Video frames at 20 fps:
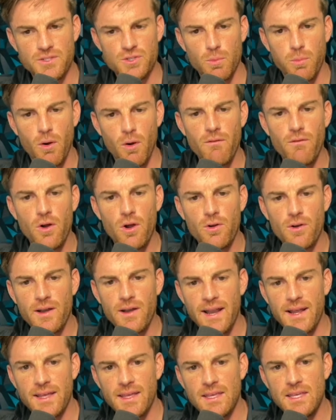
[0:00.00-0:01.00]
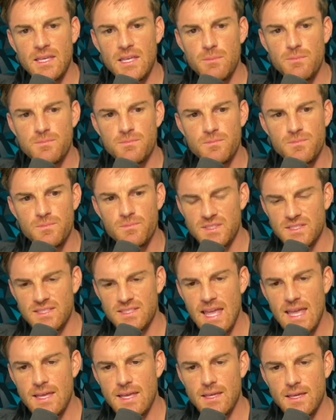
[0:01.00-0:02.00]
So Paul Volcker had a key
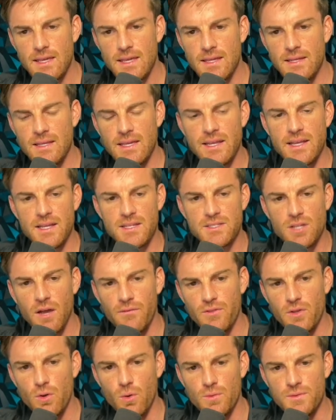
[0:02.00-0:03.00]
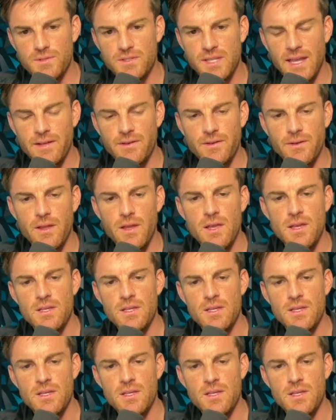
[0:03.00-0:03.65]
stake in getting us off the gold standard.